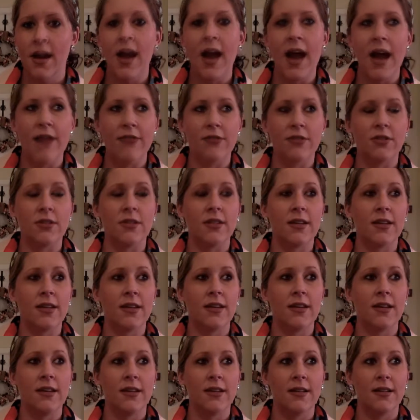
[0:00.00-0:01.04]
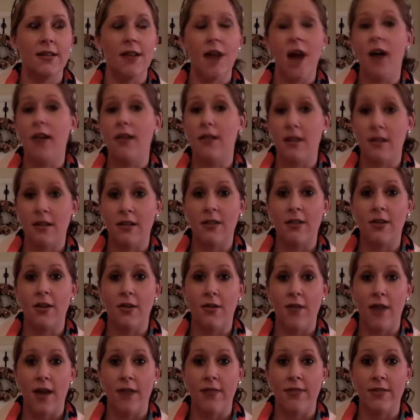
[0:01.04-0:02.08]
after like not long ago
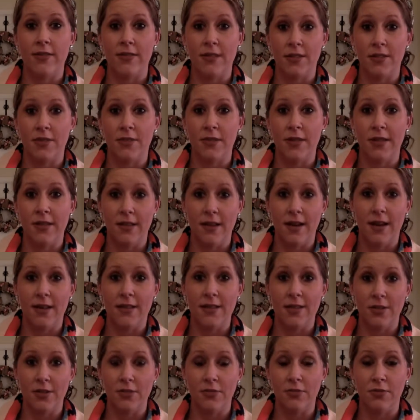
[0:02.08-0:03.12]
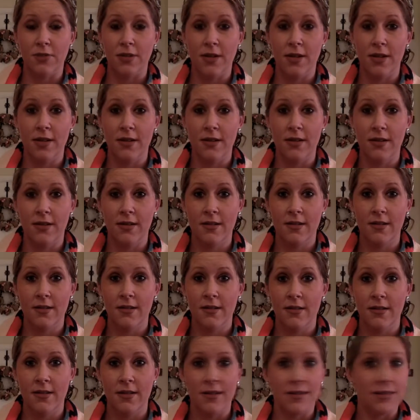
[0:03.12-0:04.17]
having such a big loss to
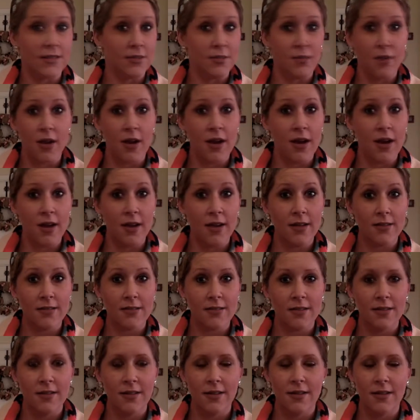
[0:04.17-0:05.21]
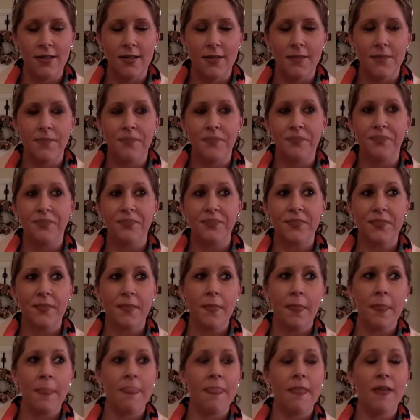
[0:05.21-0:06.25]
surprise.
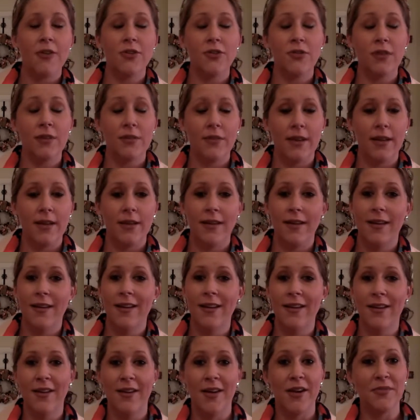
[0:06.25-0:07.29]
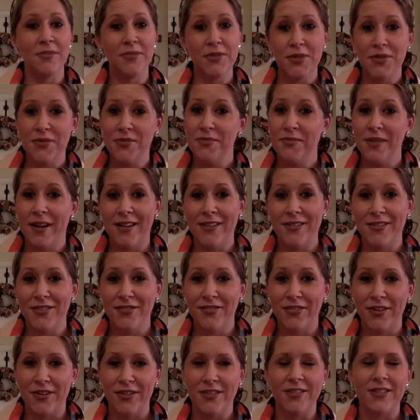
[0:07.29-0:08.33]
So anyway, I'm due March
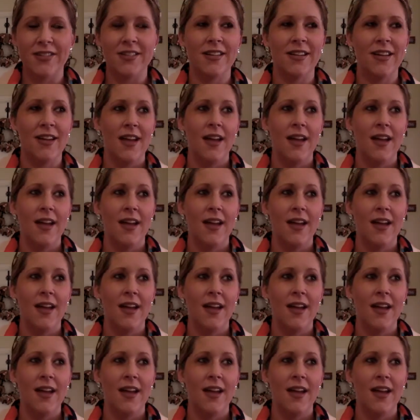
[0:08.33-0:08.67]
1st.